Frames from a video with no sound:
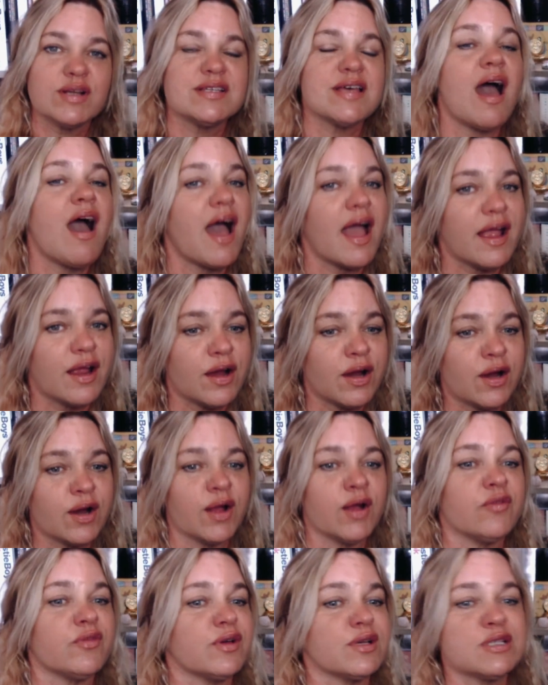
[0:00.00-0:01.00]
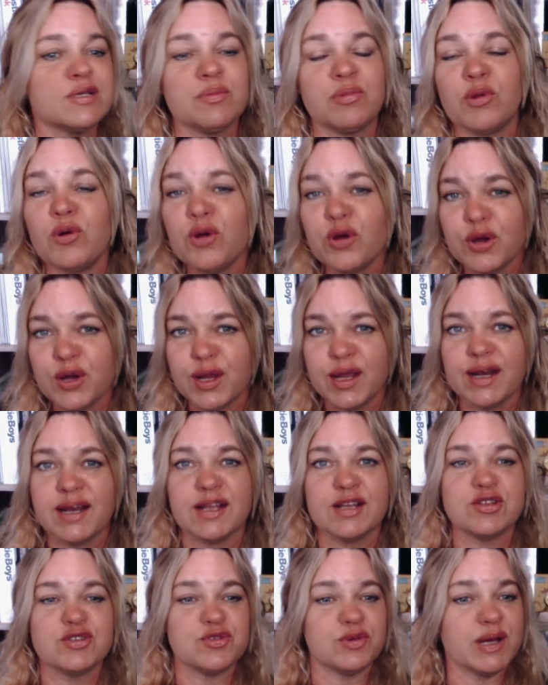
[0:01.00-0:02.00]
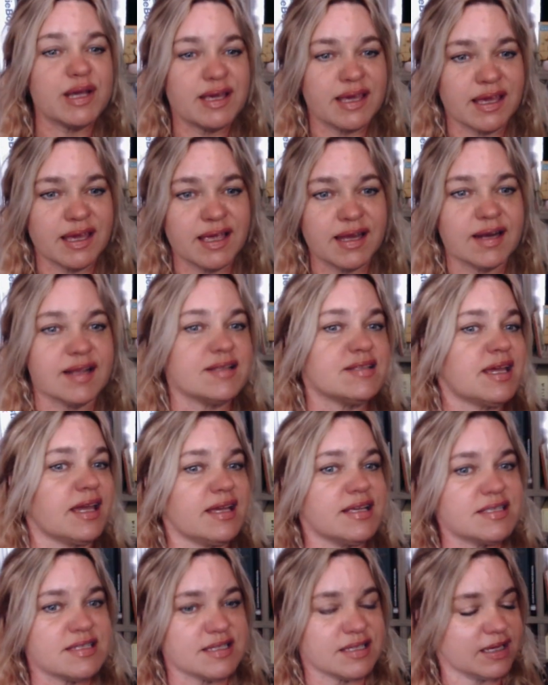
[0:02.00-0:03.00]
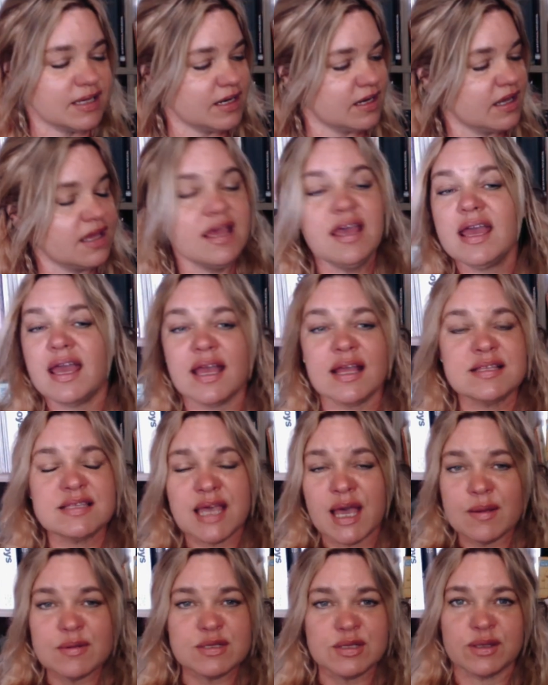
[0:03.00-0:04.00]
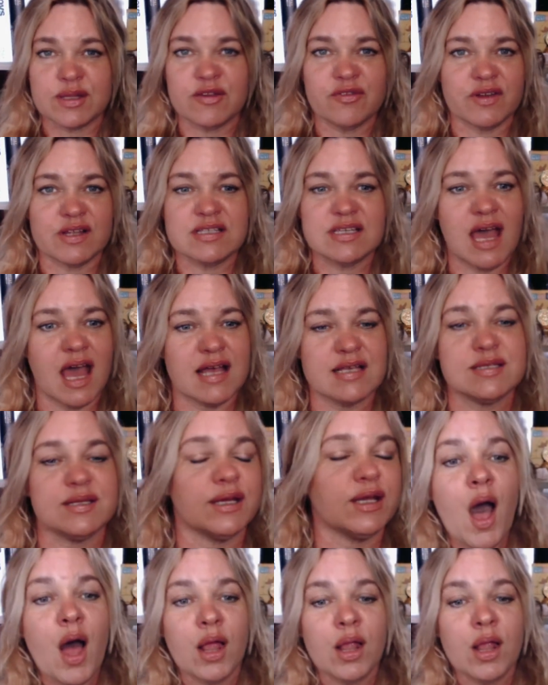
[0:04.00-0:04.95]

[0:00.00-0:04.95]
tire of exploring and drinking and tasting. It's absolutely fantastic.